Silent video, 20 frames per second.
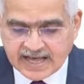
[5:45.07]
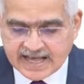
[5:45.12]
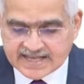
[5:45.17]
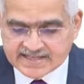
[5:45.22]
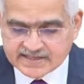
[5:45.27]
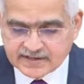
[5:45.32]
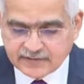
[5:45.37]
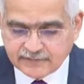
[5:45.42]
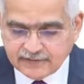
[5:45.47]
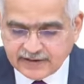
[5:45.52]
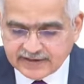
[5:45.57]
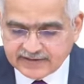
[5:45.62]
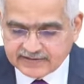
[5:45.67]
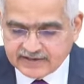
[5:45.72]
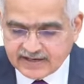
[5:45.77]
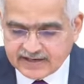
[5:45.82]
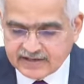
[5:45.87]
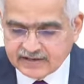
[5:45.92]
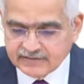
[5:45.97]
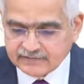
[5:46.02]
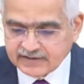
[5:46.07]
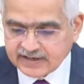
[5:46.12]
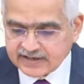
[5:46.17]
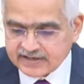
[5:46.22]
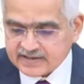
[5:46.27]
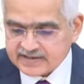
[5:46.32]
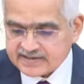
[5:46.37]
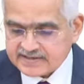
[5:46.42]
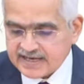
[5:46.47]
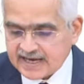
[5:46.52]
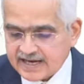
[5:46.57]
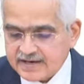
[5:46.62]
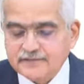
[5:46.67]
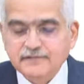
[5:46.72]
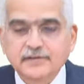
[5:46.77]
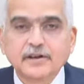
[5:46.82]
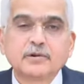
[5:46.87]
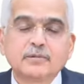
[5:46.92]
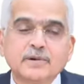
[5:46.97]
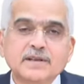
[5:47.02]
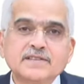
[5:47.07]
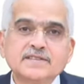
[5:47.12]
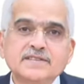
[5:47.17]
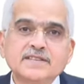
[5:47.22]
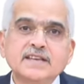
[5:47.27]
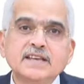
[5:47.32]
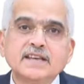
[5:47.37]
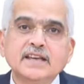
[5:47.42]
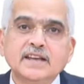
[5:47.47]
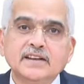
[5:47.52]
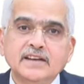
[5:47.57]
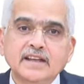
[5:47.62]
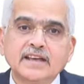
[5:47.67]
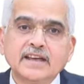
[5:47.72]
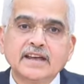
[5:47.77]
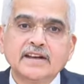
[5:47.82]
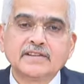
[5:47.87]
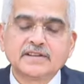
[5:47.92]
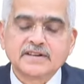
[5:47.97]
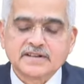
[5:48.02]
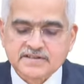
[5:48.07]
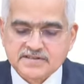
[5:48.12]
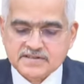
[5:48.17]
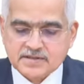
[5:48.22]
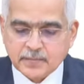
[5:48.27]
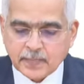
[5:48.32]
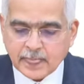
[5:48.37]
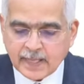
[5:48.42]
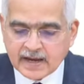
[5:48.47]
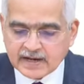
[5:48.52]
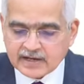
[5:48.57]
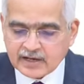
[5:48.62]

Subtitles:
as reflected in various high frequency indicators.